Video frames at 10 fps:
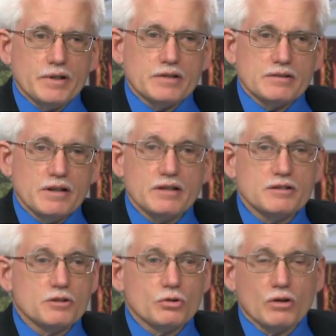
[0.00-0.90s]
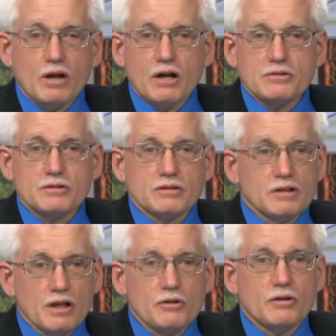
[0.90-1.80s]
Yes, it. and it's a short concert,
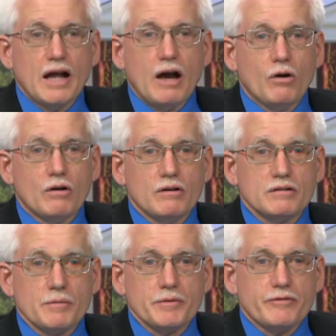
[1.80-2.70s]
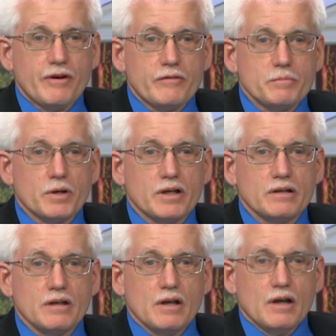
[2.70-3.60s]
little under an hour. There's something for
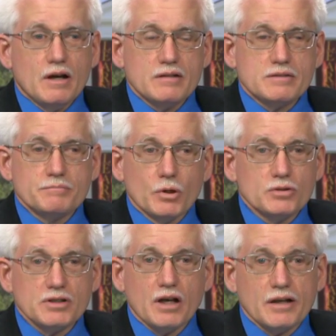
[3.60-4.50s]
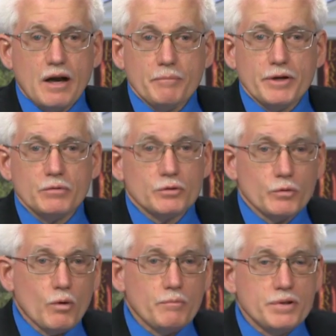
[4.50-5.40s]
everybody. Uh, it's mostly unaccompanied. We're
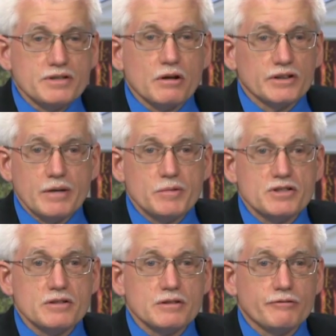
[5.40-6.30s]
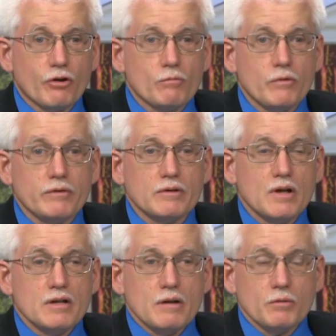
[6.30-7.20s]
doing one piece called "Images," a four movement
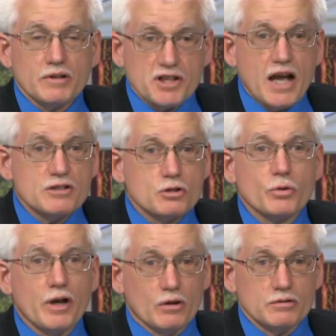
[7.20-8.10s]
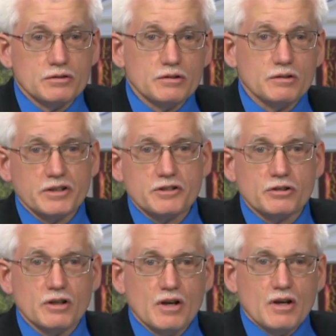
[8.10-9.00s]
with a jazz trio. So you'll get
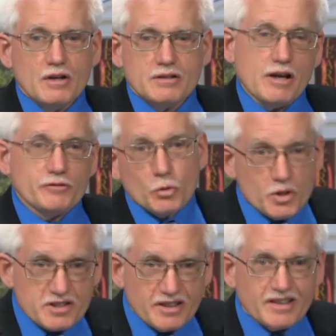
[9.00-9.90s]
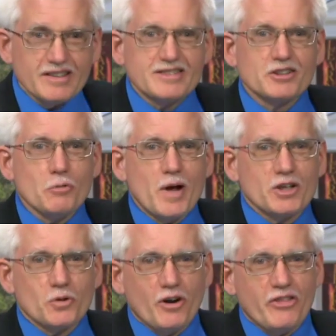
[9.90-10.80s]
your self twisting. I used to go back
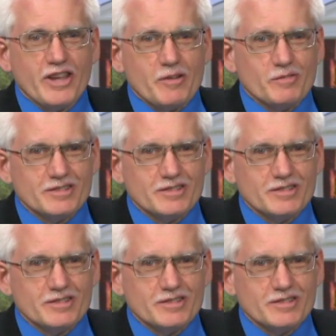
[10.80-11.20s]
to our theme.